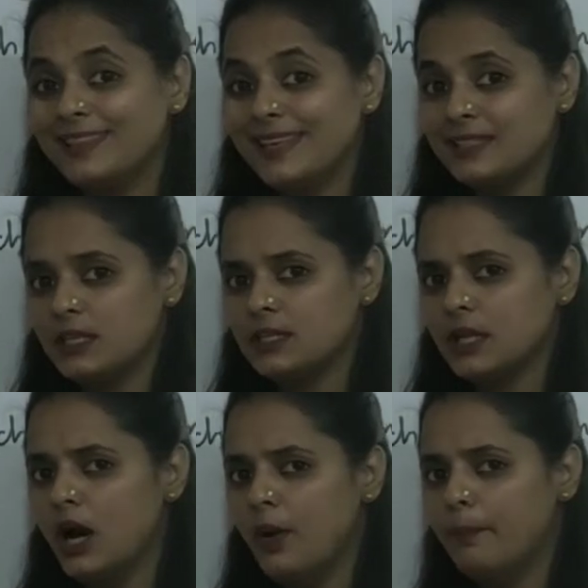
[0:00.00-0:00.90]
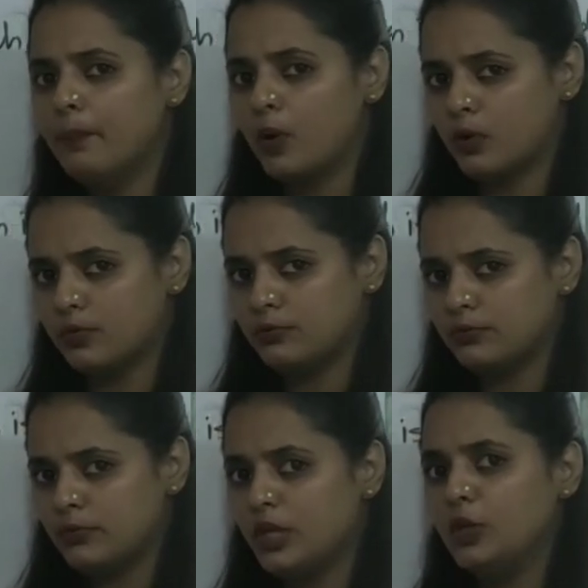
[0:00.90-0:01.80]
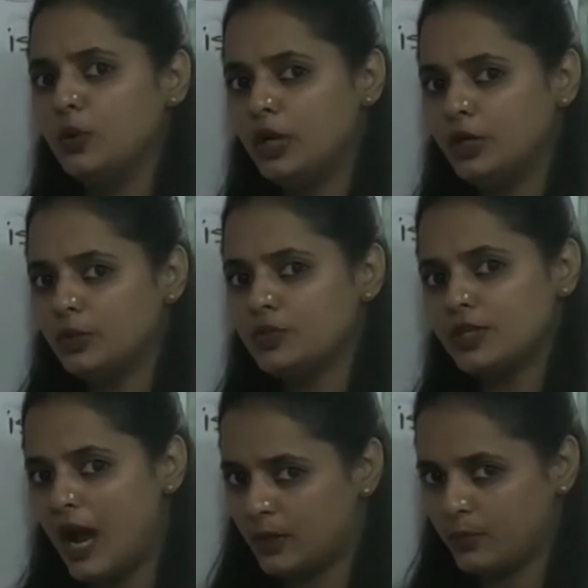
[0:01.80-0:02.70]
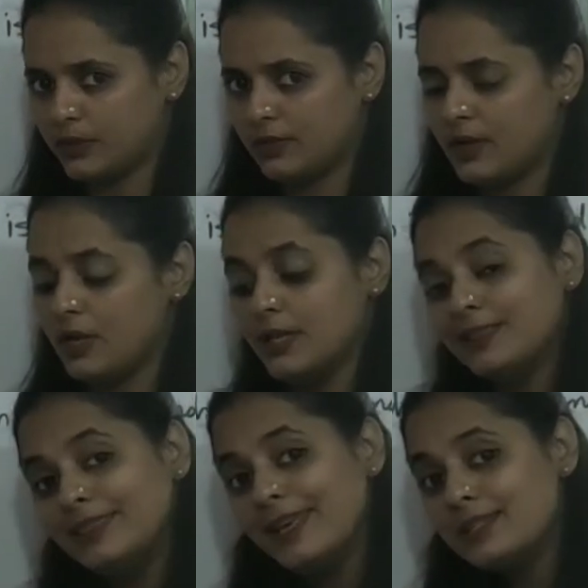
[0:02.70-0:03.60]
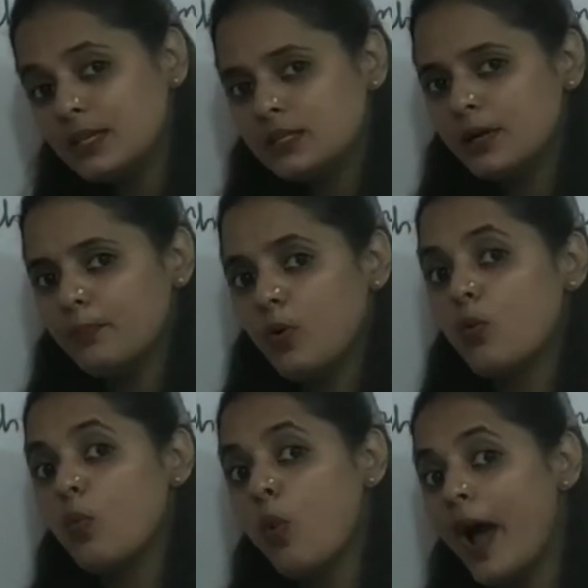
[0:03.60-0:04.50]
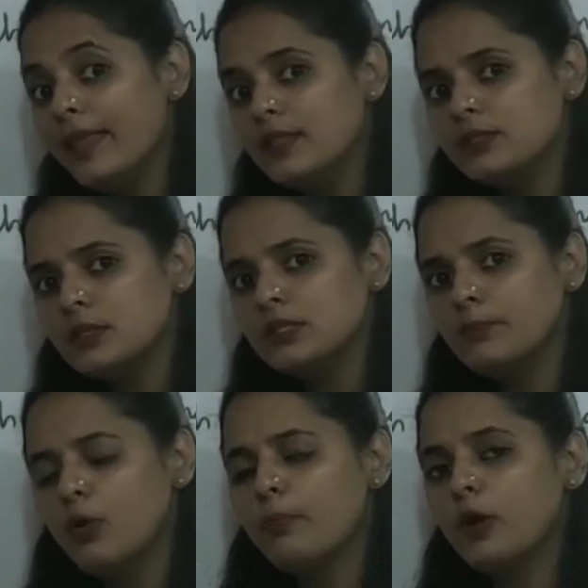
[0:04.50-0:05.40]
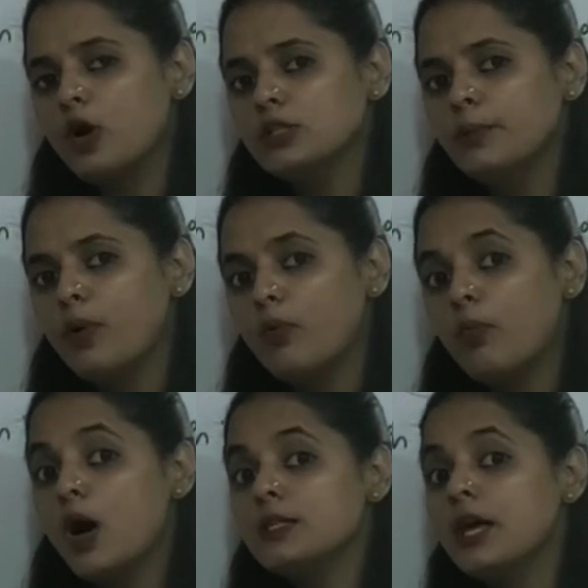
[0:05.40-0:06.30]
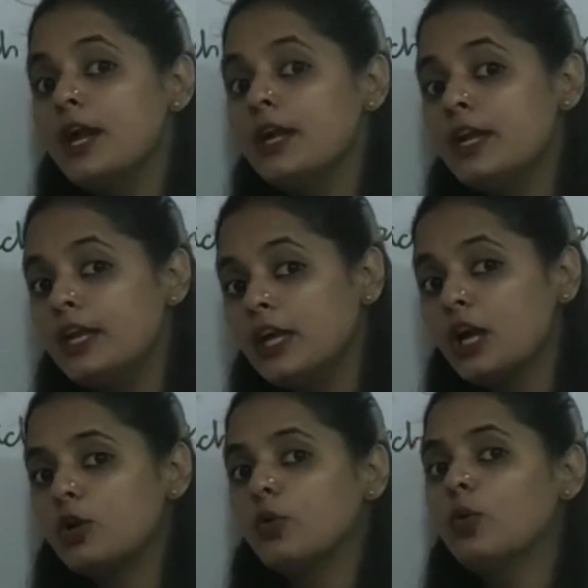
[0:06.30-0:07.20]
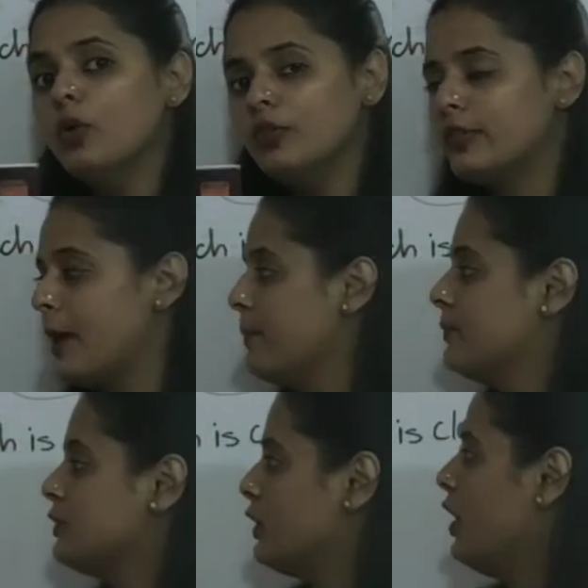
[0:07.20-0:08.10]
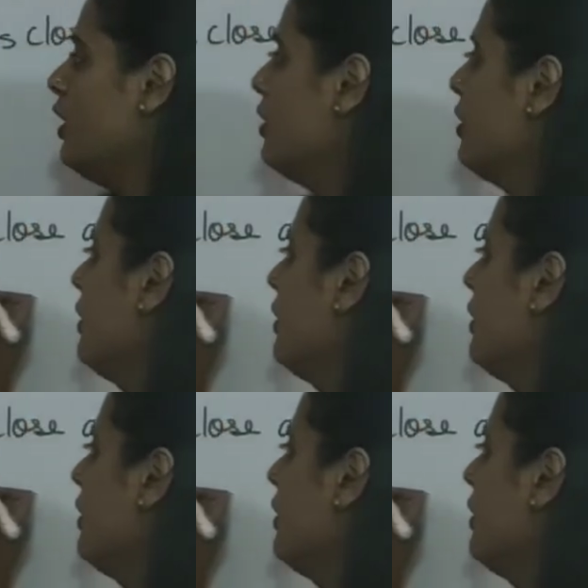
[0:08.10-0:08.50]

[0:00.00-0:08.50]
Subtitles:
this is a book you need to start with. This is the book. Why this is the book? Because the book was near to them. So